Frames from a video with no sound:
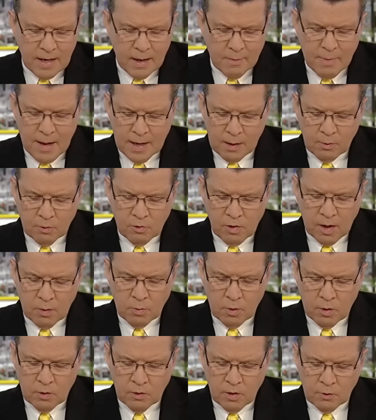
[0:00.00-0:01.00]
Back with Jay
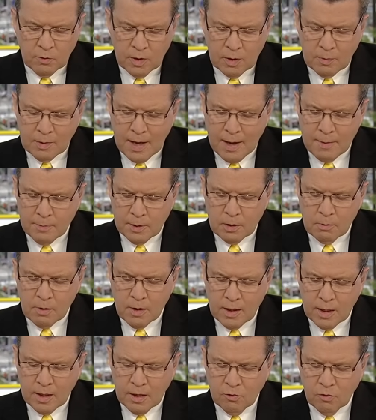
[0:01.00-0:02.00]
Woods, the Freedom Capital
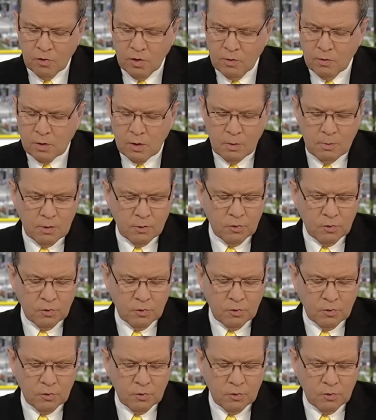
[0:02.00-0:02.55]
Markets Chief Global